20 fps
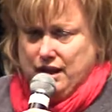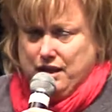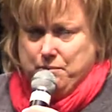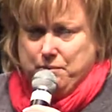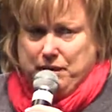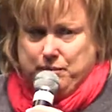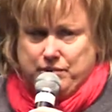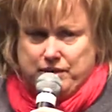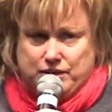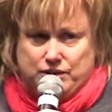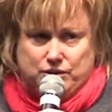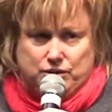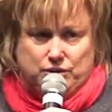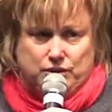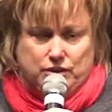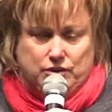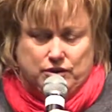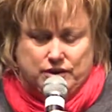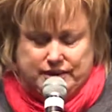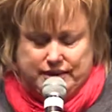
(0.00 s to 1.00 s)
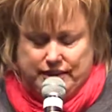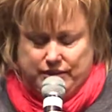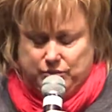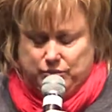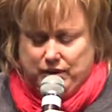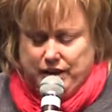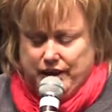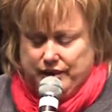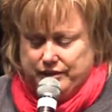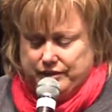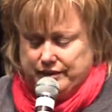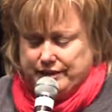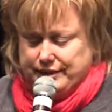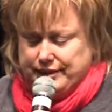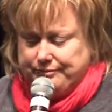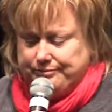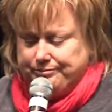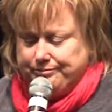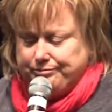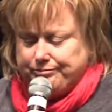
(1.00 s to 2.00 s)
public school in New South Wales.
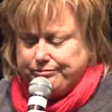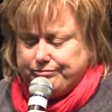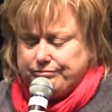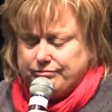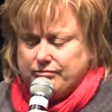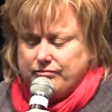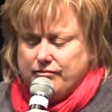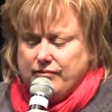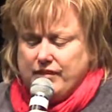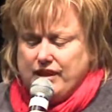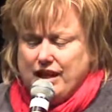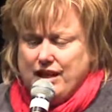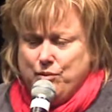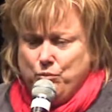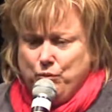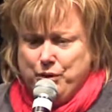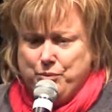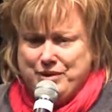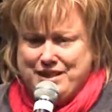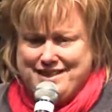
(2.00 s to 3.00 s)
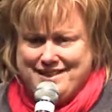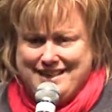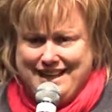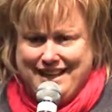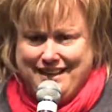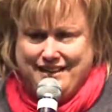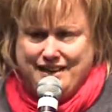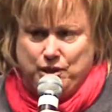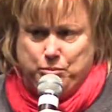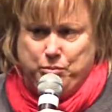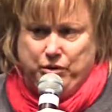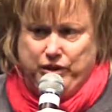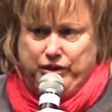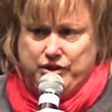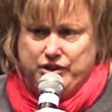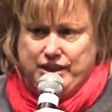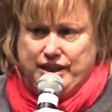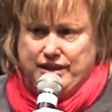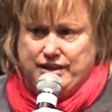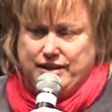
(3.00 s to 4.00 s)
When we started that
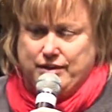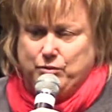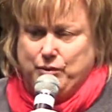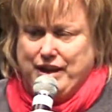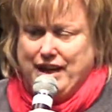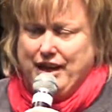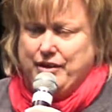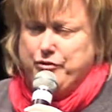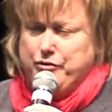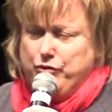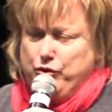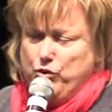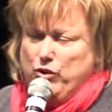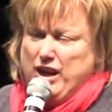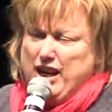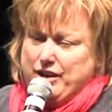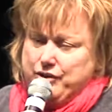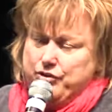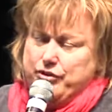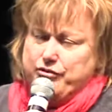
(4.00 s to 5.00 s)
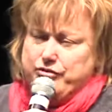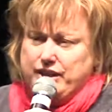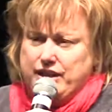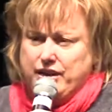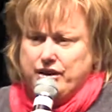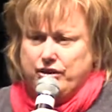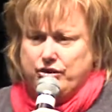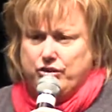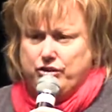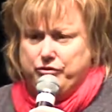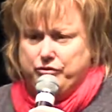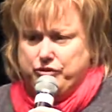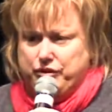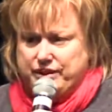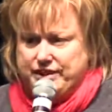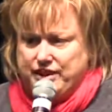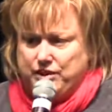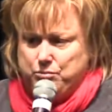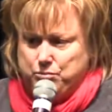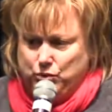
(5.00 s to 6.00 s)
project, we had 400 video
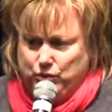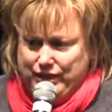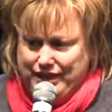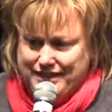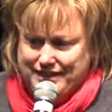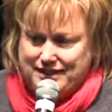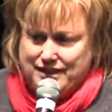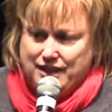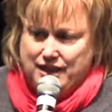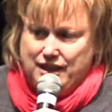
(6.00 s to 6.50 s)
conference endpoints,